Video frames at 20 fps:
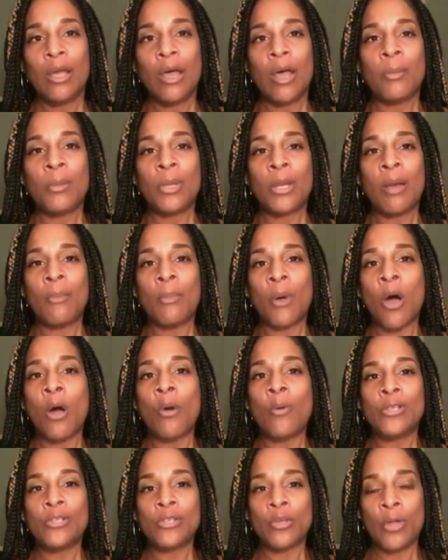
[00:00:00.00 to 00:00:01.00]
I mean, I'm
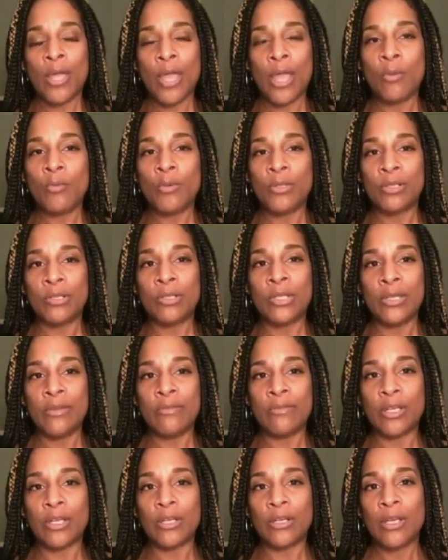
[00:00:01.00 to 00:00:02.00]
always okay with
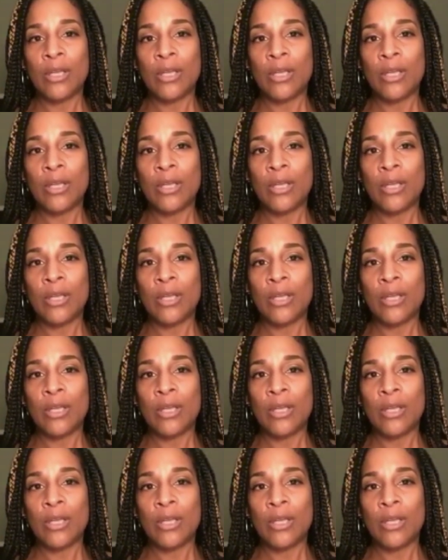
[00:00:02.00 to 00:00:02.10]
leaving.